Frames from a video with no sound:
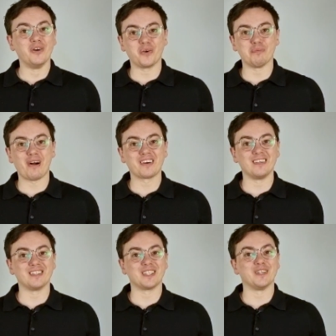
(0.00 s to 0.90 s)
with local
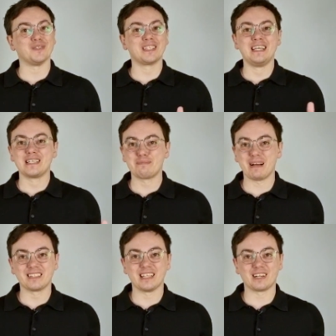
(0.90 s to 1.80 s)
partners to hold
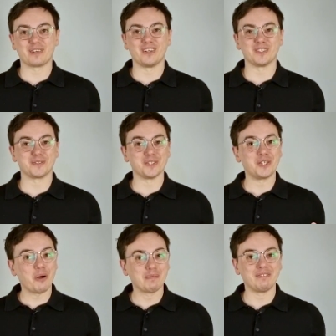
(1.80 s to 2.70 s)
special agricultural
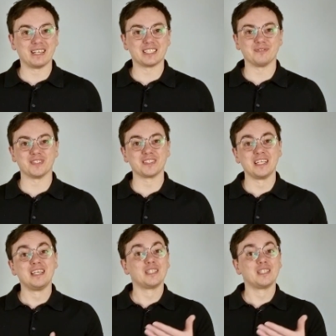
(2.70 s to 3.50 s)
shopping festivals